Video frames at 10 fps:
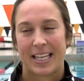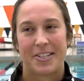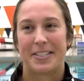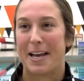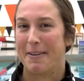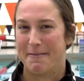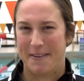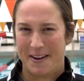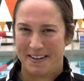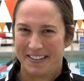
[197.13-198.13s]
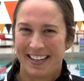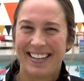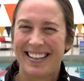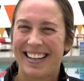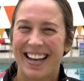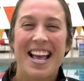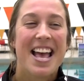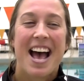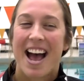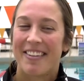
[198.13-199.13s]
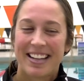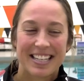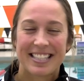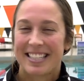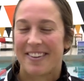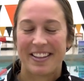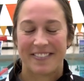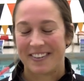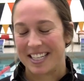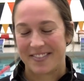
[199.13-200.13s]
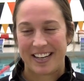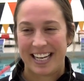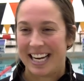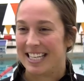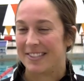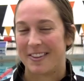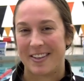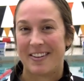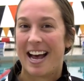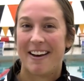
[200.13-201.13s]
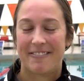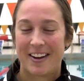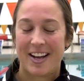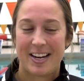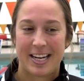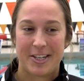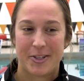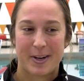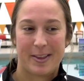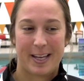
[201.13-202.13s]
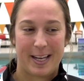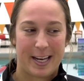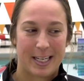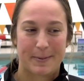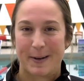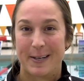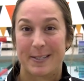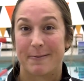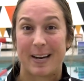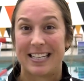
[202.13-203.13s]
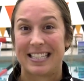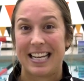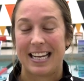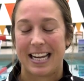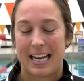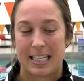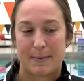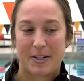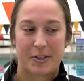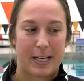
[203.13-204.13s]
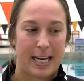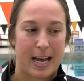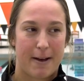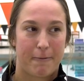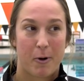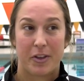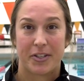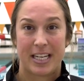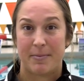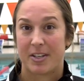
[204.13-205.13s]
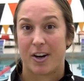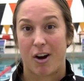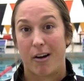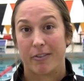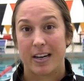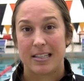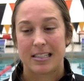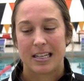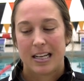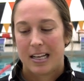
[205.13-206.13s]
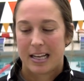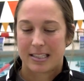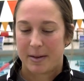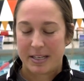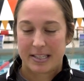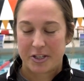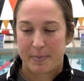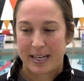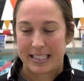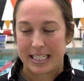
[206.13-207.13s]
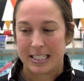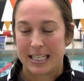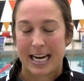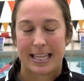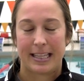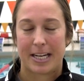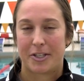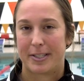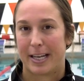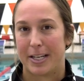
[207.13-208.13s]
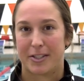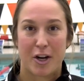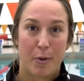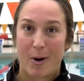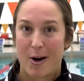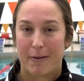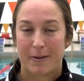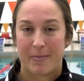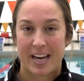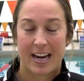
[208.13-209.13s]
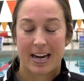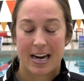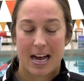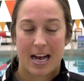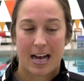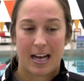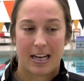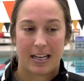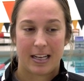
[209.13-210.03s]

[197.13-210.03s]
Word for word: Just having fun. I mean, this is going to be the first meet. I just want them to have fun and enjoy the experience of racing, and especially uh, four other teams in our conference. That's going to be such a big deal, and I think that's just going to snowball from there, uh,